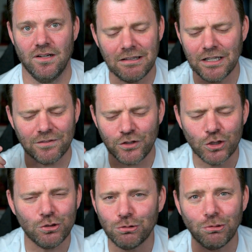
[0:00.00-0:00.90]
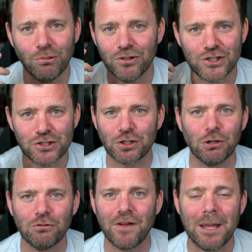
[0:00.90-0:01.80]
If you
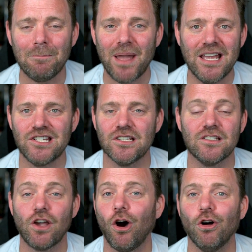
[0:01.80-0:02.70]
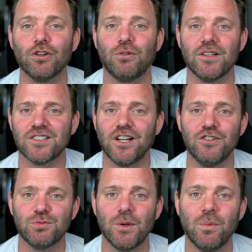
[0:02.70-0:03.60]
survey patients all across the country,